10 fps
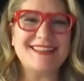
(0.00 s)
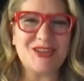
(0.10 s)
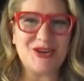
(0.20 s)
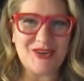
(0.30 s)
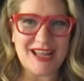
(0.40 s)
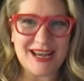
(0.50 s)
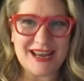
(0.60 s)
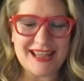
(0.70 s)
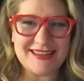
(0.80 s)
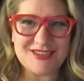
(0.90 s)
And
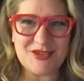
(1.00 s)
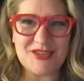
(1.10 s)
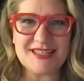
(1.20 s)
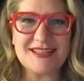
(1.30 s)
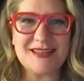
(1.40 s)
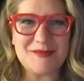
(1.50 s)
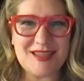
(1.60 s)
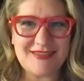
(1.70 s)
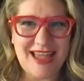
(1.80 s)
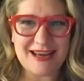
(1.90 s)
so this is
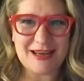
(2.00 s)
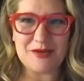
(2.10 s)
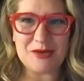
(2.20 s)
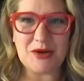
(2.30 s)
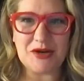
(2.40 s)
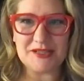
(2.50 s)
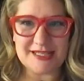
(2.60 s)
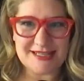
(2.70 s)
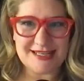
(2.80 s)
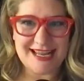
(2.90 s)
something that if you are
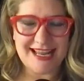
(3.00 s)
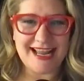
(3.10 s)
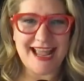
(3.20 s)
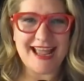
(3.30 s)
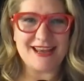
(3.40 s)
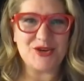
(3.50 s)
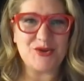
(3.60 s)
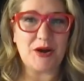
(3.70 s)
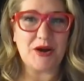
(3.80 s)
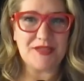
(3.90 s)
listening and
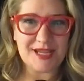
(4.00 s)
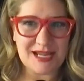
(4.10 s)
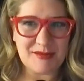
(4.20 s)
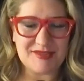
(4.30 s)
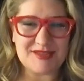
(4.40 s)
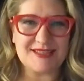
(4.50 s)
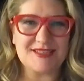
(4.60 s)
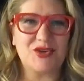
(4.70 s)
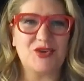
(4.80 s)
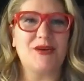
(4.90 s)
you are thinking about this as
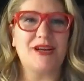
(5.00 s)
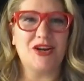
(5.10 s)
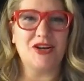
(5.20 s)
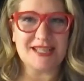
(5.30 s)
a career,